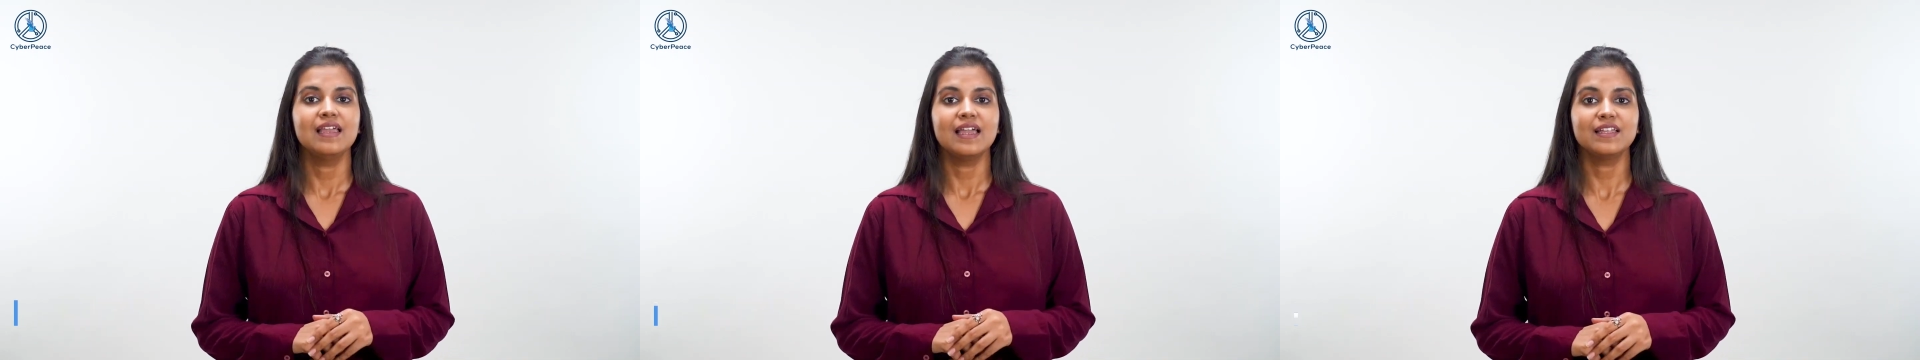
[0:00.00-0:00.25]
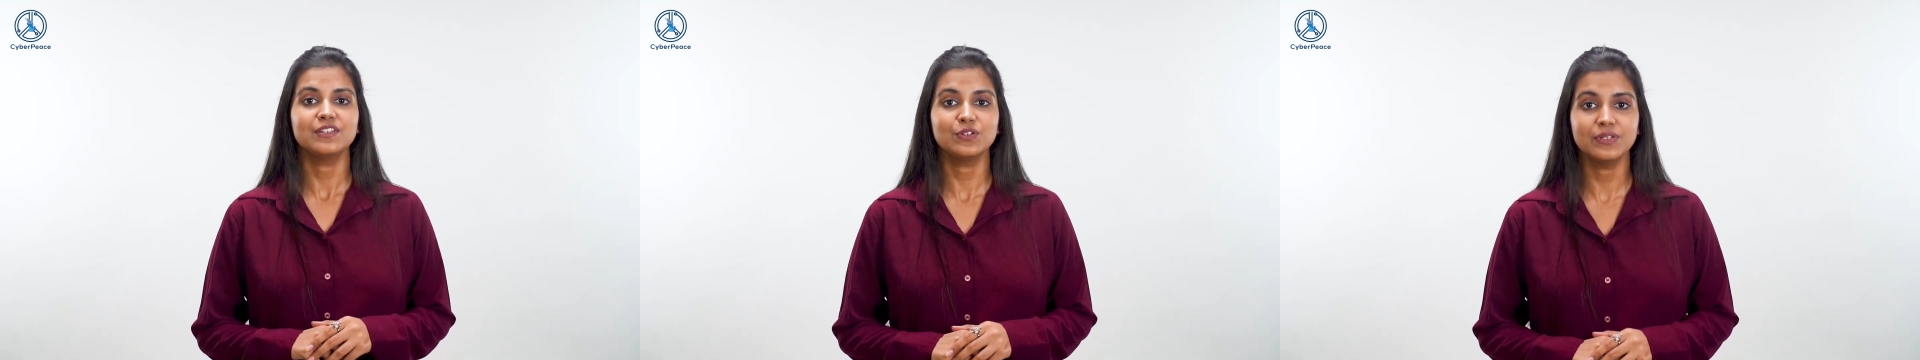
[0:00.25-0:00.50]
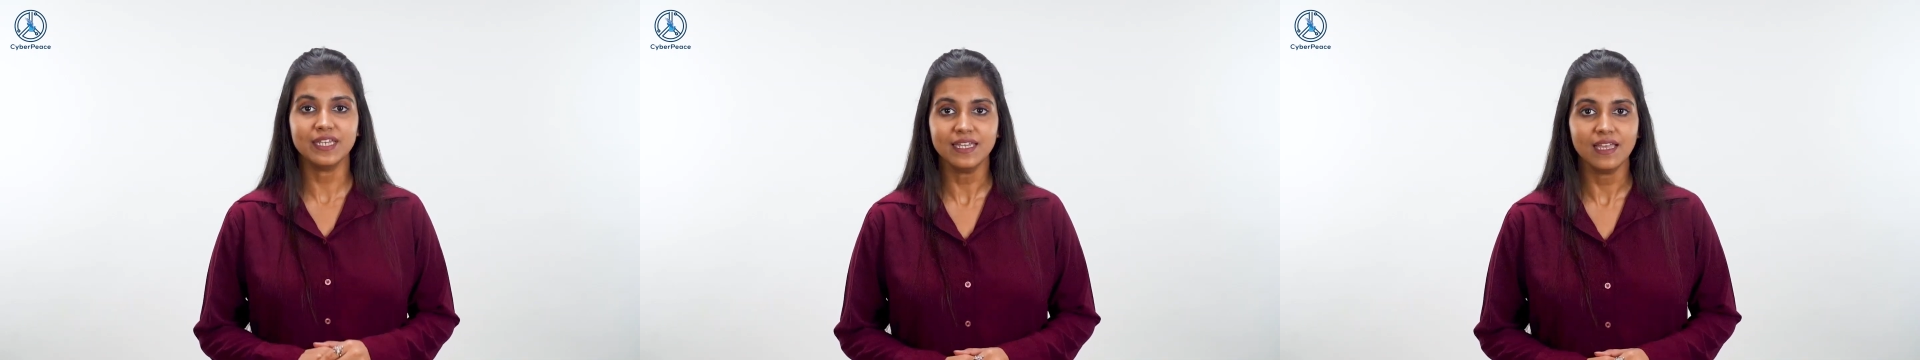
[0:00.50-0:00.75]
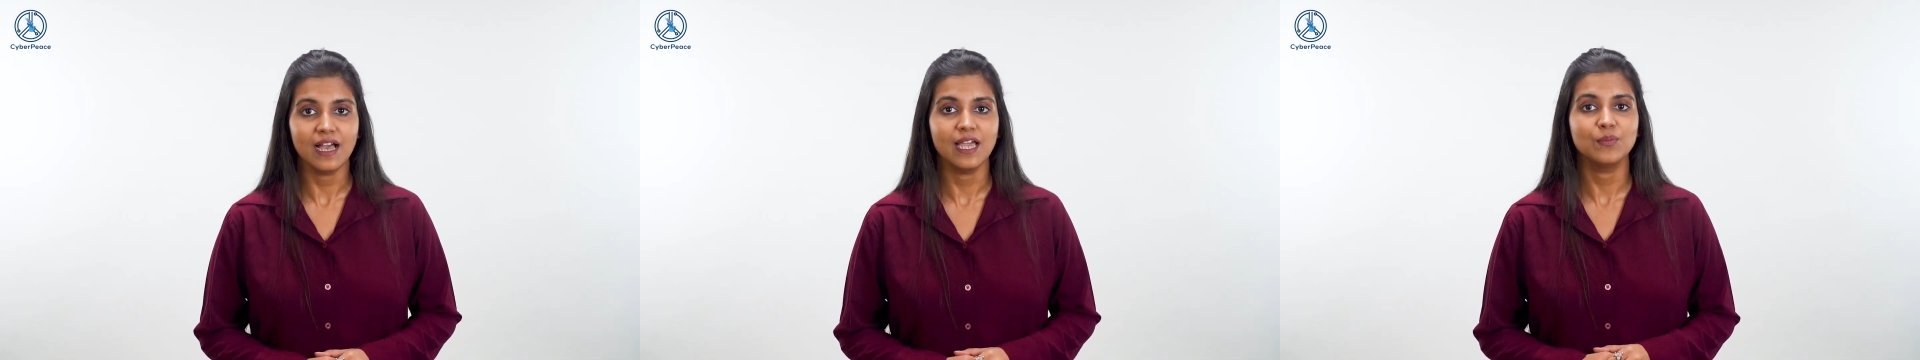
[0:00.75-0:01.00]
And
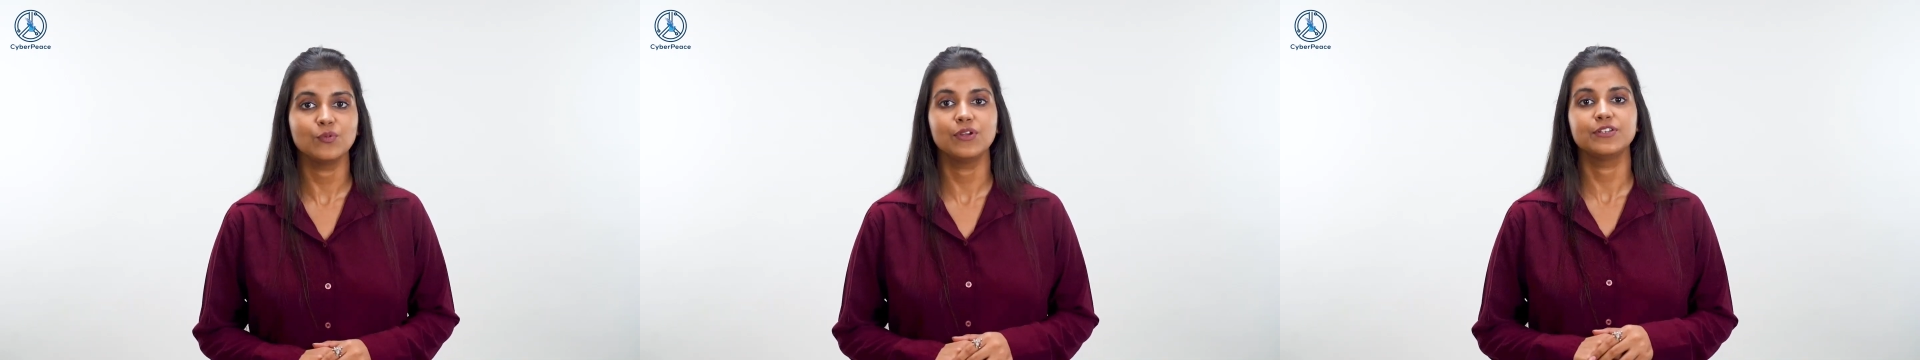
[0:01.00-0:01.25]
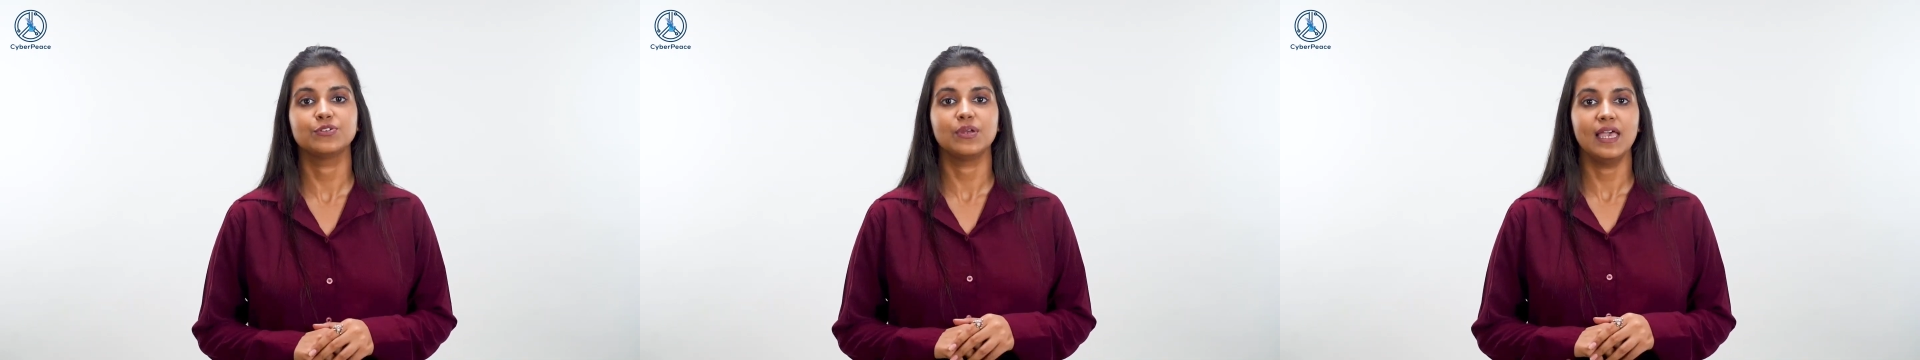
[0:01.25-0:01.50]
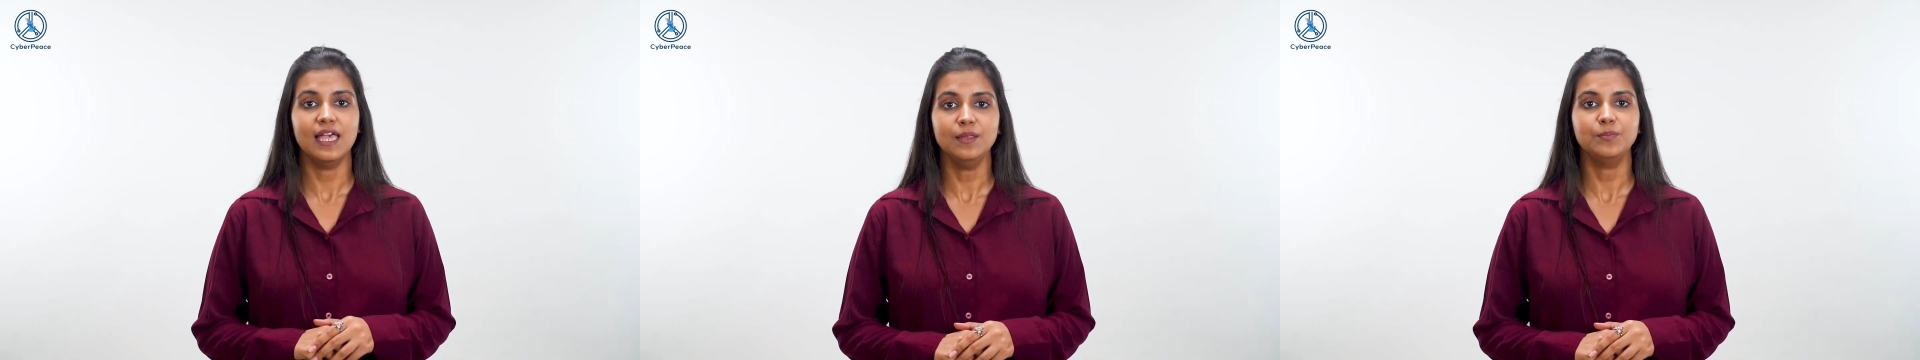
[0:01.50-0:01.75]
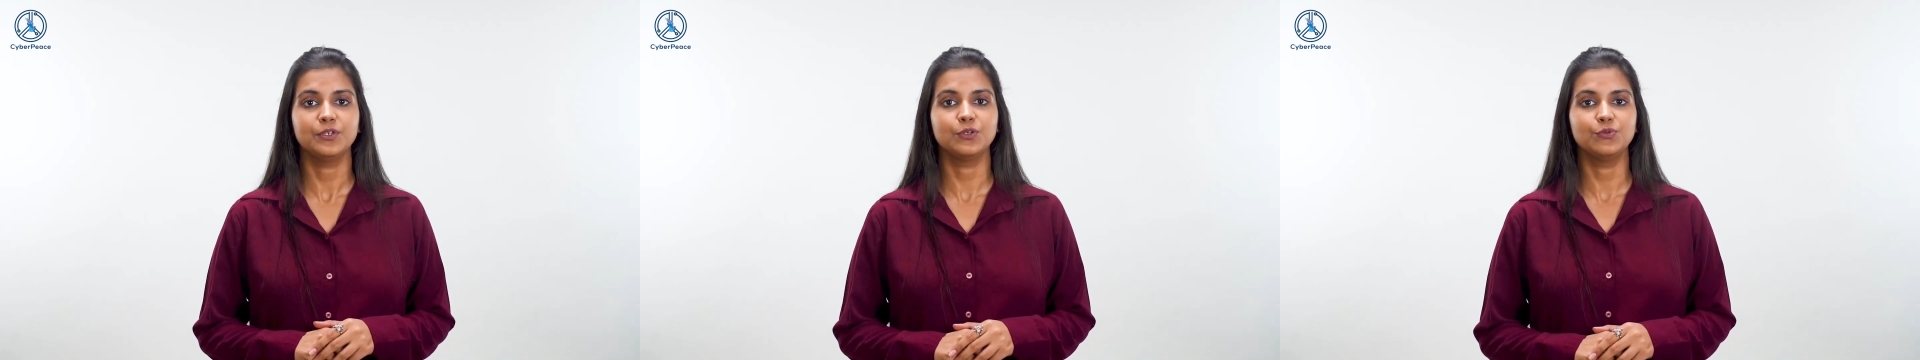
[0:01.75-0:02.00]
today I am going to
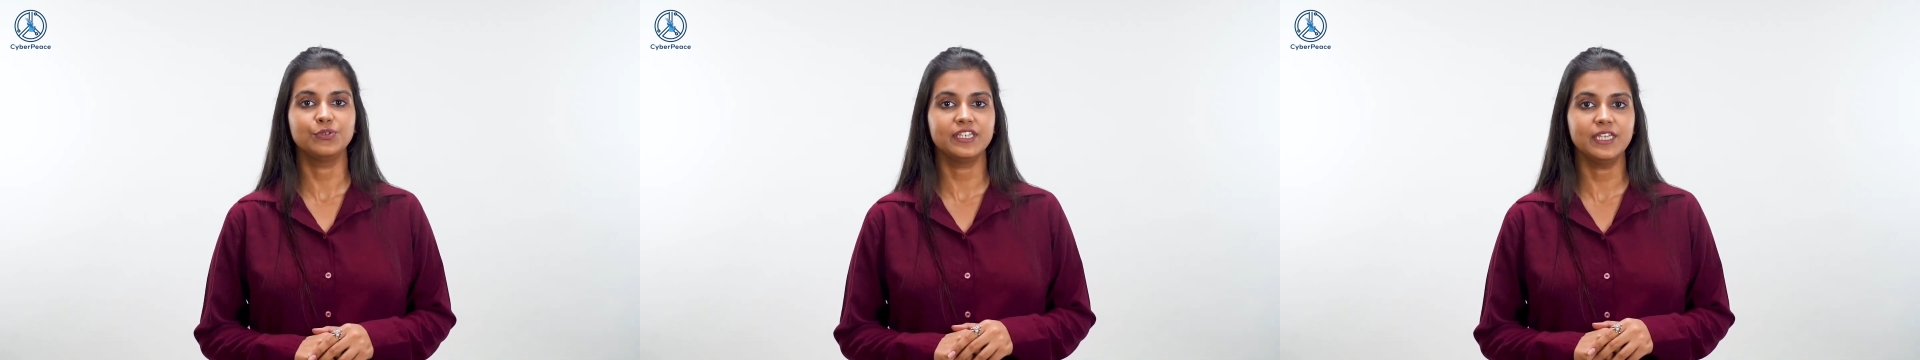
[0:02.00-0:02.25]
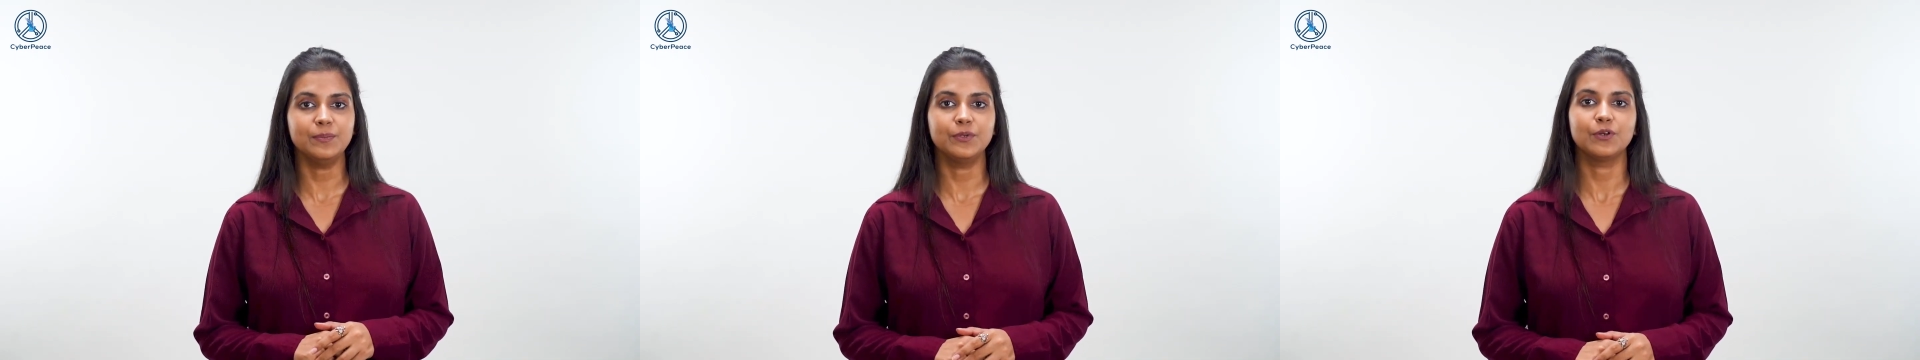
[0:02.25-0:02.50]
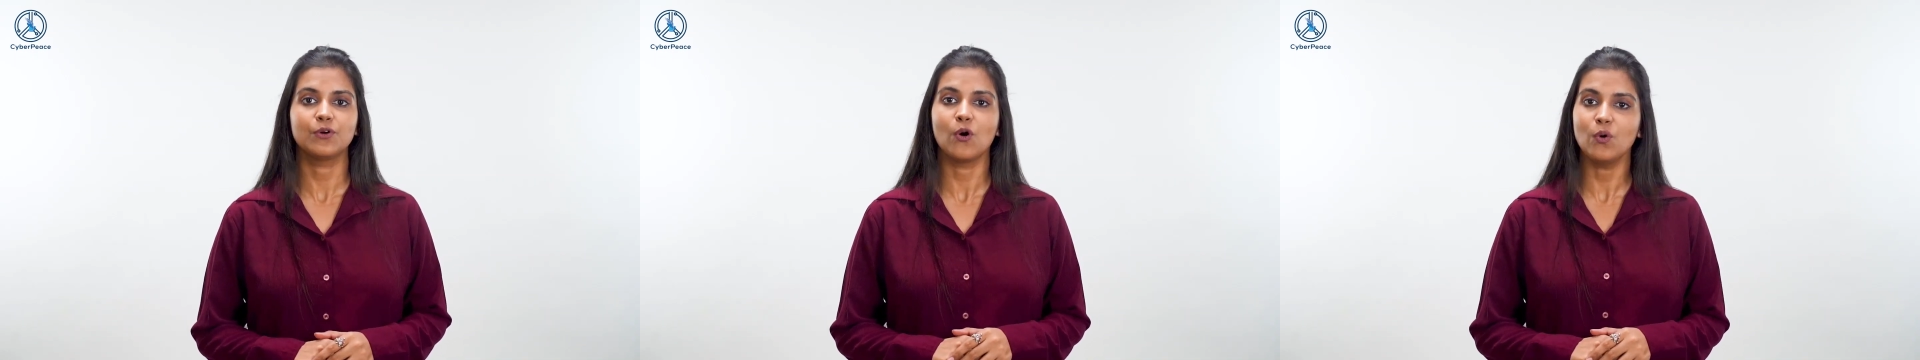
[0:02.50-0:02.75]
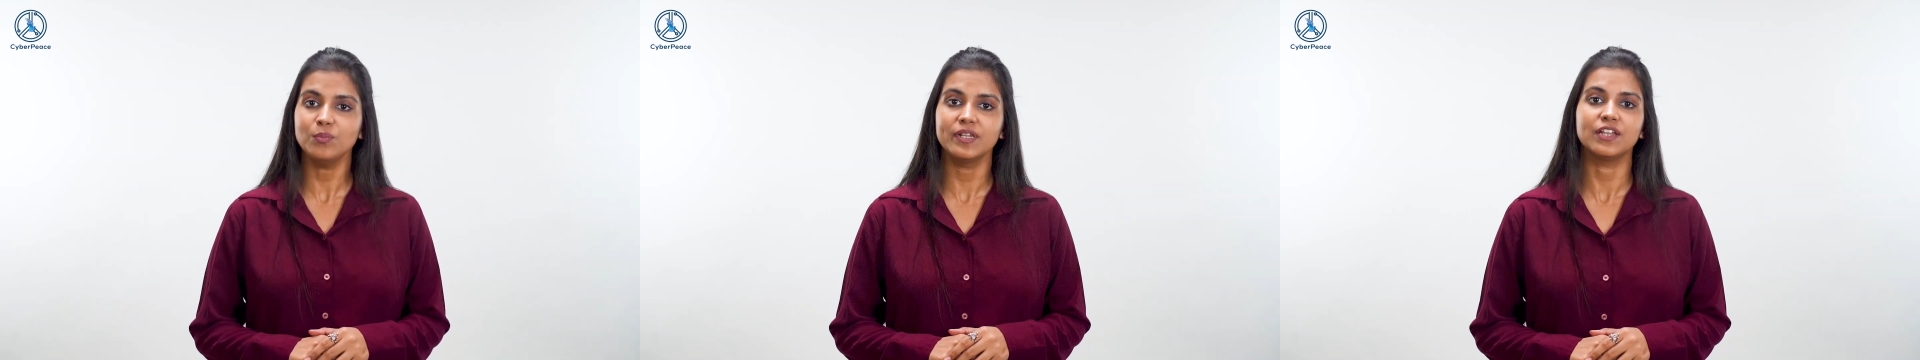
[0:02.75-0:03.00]
help you keep your
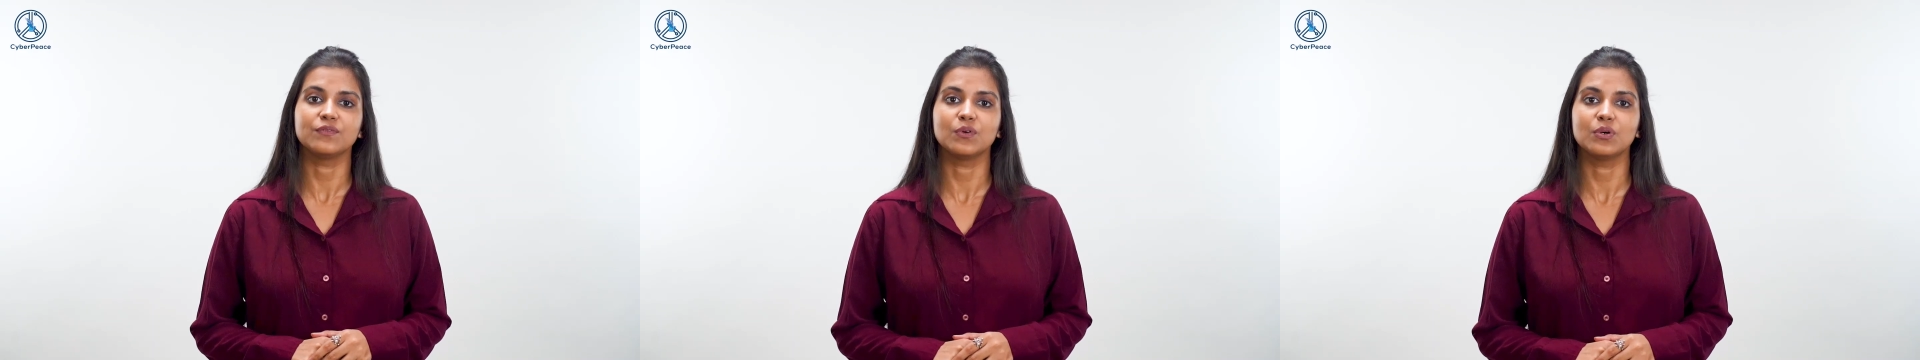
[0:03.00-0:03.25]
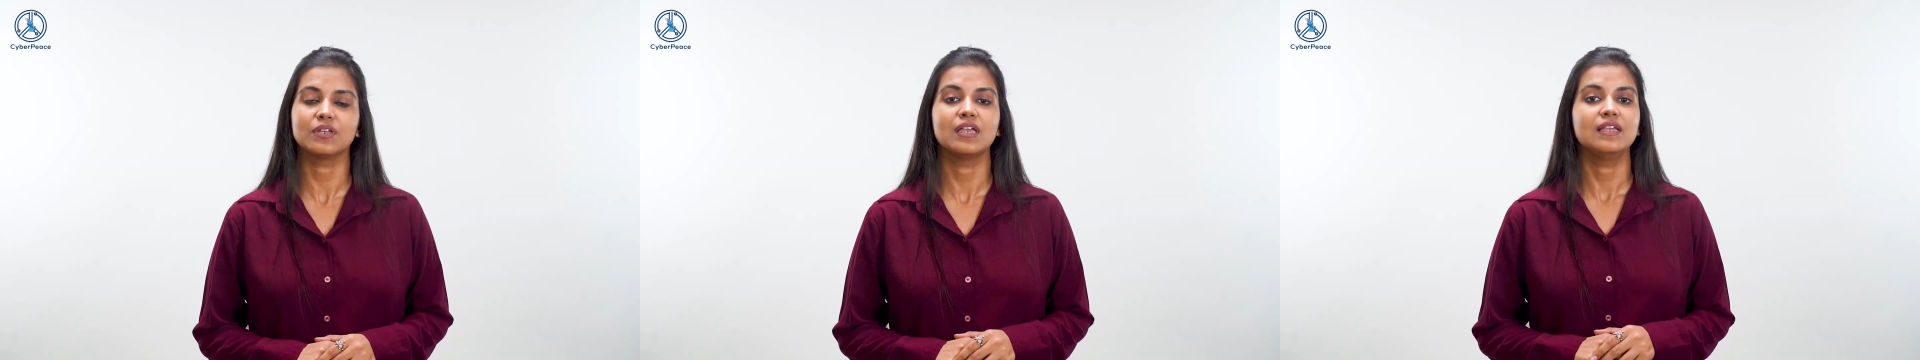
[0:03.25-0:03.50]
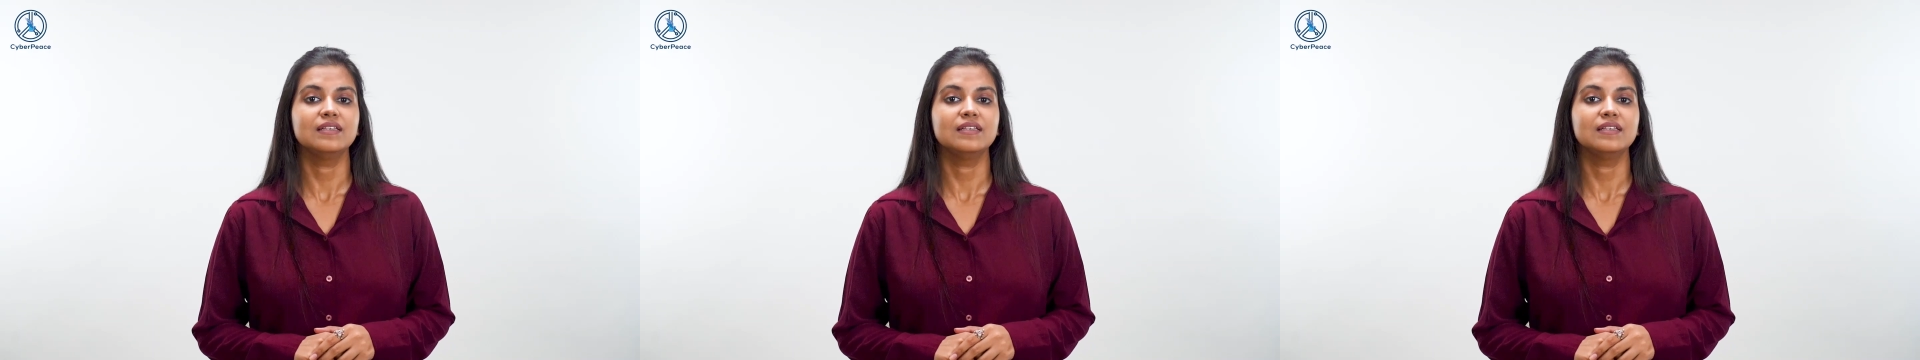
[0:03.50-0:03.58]
home network